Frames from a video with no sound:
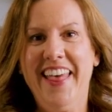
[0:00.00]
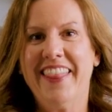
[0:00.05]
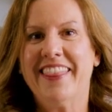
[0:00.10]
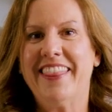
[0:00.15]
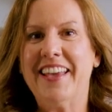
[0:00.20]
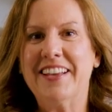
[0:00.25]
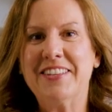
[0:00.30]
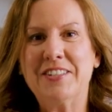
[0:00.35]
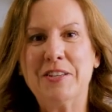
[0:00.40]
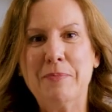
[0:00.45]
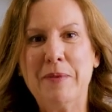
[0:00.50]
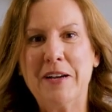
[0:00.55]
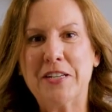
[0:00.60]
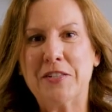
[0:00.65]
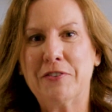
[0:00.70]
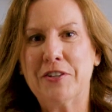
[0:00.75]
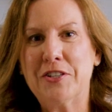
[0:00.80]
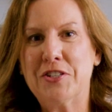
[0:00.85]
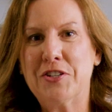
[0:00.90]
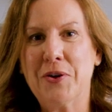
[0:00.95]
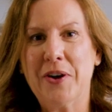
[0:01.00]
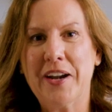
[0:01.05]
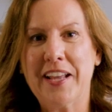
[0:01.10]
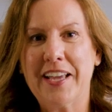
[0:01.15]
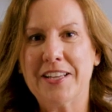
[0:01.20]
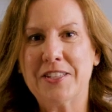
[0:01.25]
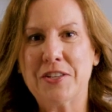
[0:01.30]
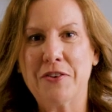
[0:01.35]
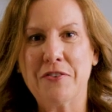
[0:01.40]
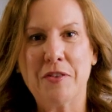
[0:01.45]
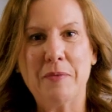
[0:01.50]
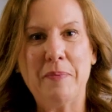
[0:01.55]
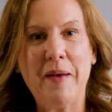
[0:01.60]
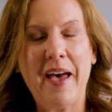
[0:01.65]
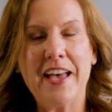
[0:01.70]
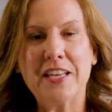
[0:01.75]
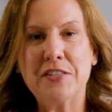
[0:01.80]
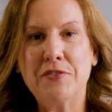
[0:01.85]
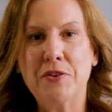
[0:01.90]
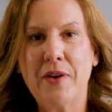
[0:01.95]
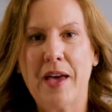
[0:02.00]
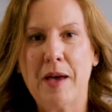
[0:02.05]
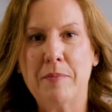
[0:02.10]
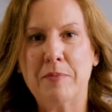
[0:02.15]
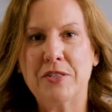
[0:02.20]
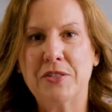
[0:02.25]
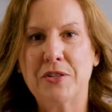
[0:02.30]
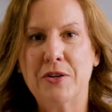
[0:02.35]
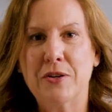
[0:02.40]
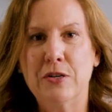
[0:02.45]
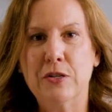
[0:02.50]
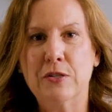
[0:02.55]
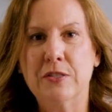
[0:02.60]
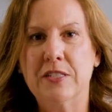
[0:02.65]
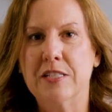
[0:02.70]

Thanks so much for joining us over the past few episodes.